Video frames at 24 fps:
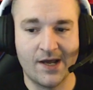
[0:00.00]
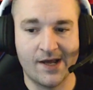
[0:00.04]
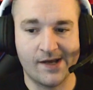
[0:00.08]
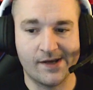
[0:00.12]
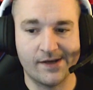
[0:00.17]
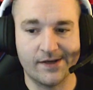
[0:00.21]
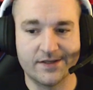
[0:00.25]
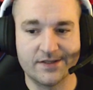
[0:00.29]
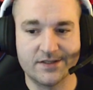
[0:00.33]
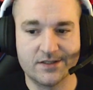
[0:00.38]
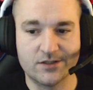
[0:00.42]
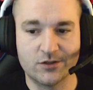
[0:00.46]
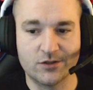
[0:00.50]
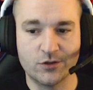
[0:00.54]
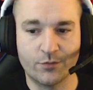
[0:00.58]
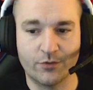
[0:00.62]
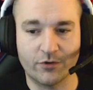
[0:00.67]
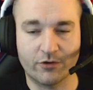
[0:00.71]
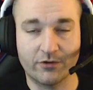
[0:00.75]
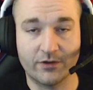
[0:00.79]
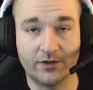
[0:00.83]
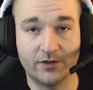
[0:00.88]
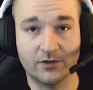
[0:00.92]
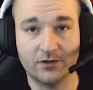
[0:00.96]
It's super
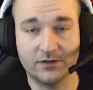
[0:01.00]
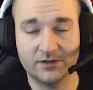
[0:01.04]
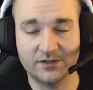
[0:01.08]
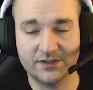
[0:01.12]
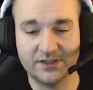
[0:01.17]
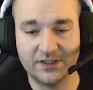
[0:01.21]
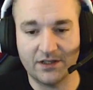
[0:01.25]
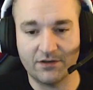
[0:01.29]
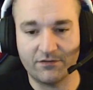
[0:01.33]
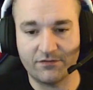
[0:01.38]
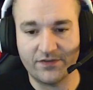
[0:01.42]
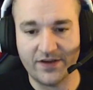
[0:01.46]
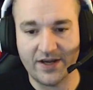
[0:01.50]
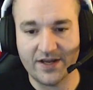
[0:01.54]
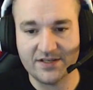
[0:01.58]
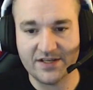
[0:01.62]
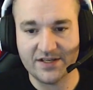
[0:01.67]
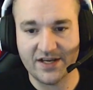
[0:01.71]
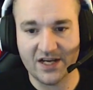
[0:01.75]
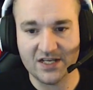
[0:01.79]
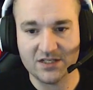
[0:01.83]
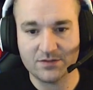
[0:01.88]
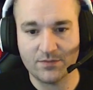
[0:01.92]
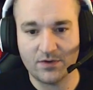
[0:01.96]
critical to get
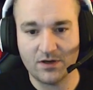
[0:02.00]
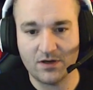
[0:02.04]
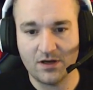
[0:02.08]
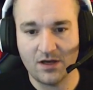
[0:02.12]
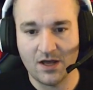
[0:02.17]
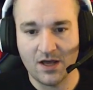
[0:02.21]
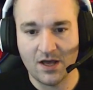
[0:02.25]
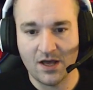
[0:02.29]
Phantasma.